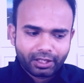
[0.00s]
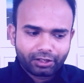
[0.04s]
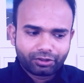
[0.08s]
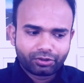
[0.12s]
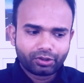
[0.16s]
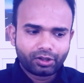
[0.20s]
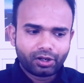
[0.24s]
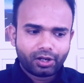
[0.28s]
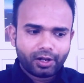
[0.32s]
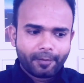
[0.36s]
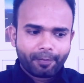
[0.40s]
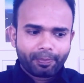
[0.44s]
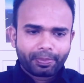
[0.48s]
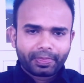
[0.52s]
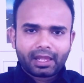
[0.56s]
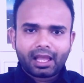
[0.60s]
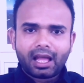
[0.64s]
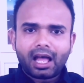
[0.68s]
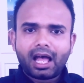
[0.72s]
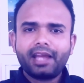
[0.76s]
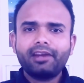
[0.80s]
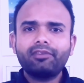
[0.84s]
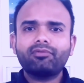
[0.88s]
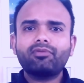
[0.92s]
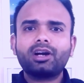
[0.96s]
So
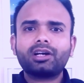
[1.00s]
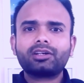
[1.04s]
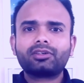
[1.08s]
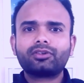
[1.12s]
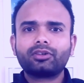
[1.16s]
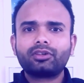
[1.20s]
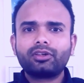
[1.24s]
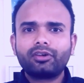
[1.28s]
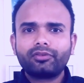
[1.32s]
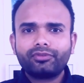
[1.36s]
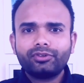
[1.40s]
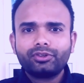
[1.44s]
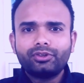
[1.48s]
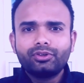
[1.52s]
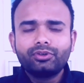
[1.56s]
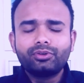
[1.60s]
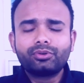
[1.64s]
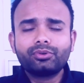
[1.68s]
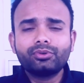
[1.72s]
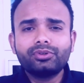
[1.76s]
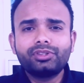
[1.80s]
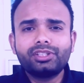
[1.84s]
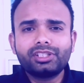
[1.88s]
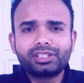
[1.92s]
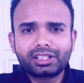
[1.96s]
I want all of you to
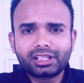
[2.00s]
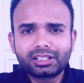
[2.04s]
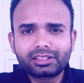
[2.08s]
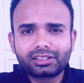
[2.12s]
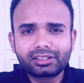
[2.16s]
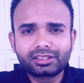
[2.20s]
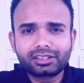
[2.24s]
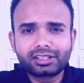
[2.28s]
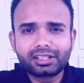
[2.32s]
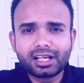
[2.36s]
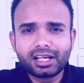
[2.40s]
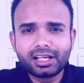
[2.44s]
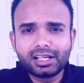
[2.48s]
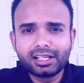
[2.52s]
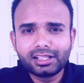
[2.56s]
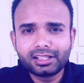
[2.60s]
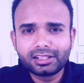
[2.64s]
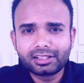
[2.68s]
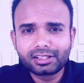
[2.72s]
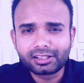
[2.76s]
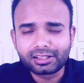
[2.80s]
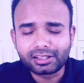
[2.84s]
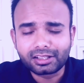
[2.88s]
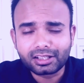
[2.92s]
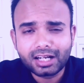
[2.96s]
do this
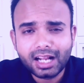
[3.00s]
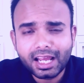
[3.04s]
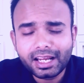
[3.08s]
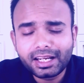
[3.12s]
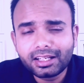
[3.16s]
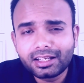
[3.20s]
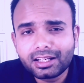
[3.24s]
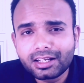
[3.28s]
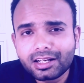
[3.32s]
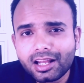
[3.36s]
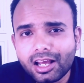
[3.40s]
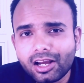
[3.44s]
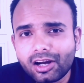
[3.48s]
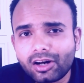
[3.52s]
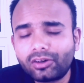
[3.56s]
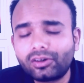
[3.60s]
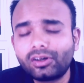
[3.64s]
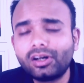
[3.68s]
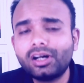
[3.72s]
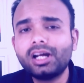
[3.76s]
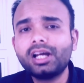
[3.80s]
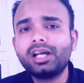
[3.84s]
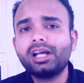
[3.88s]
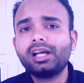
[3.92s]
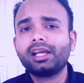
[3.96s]
exercise right
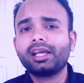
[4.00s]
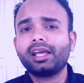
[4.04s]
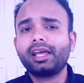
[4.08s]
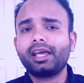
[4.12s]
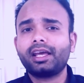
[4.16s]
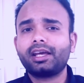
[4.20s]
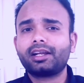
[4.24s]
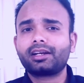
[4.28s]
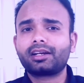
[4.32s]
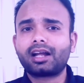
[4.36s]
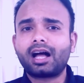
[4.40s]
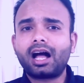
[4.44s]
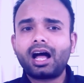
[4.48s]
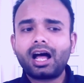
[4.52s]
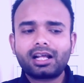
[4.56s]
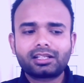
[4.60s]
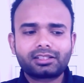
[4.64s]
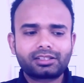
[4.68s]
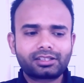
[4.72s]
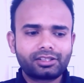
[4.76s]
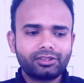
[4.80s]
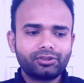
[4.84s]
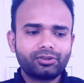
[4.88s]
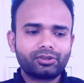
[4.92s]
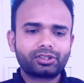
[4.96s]
now and
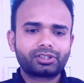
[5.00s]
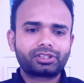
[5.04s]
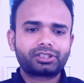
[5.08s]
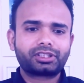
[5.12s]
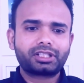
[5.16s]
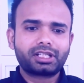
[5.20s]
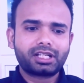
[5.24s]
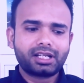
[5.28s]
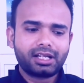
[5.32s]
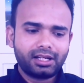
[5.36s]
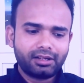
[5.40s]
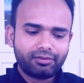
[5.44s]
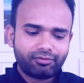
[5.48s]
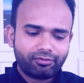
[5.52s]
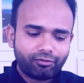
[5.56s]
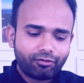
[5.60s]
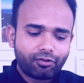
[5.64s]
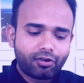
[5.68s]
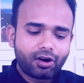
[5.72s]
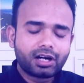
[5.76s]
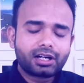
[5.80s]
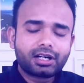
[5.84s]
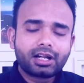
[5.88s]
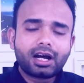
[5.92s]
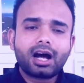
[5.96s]
ask yourself
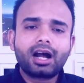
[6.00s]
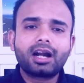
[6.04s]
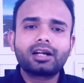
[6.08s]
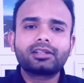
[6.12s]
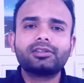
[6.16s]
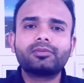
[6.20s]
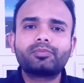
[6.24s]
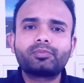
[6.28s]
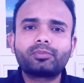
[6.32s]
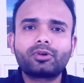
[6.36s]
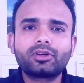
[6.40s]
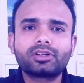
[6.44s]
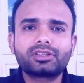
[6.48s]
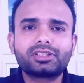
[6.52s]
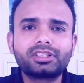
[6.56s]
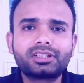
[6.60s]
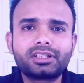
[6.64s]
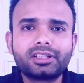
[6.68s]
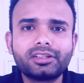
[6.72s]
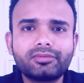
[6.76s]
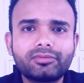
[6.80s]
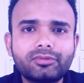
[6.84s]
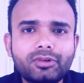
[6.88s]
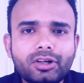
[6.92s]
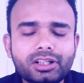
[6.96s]
what are the
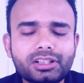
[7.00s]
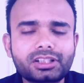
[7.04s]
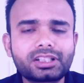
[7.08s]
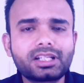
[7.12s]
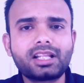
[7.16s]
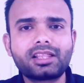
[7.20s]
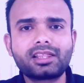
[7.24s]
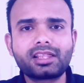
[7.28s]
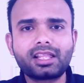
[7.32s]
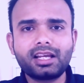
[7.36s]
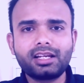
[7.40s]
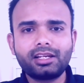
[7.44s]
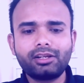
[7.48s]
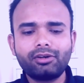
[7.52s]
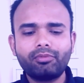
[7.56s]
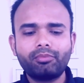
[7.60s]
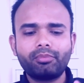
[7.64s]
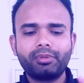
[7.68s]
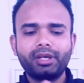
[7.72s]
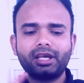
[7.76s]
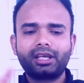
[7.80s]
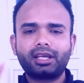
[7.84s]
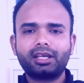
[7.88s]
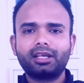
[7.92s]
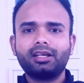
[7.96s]
positive words, and then you
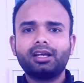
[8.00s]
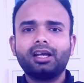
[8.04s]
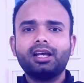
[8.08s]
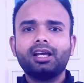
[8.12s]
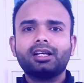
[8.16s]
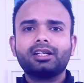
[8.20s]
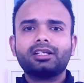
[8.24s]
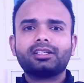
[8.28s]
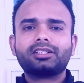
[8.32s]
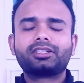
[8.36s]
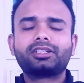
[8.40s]
make a